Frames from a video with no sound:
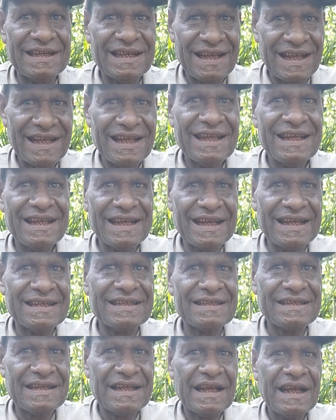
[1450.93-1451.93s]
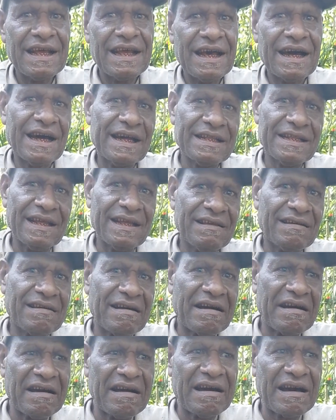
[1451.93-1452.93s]
Yes. I think
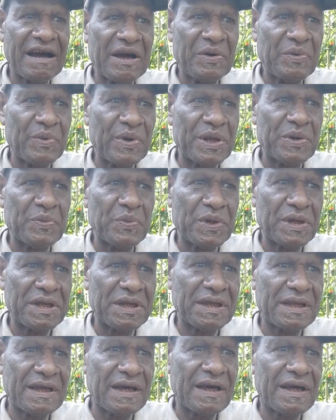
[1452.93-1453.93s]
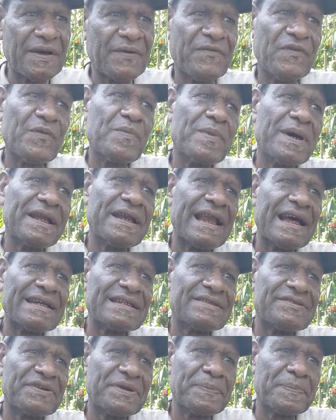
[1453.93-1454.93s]
I went with, for my last trip,
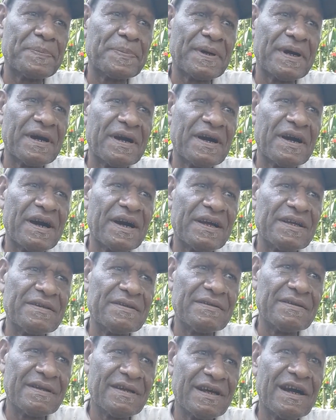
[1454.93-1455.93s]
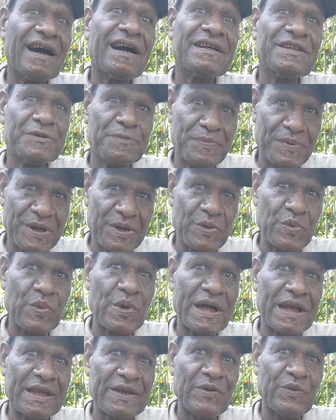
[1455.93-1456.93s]
I spear one
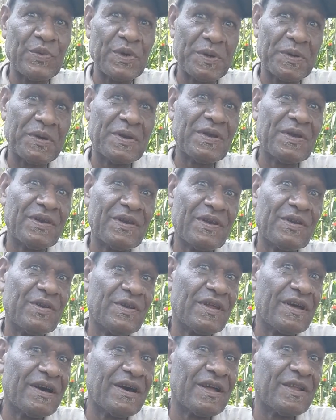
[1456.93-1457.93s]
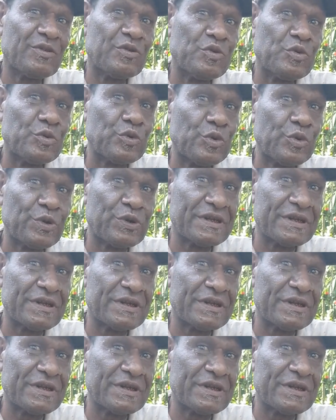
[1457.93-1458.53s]
with two tourists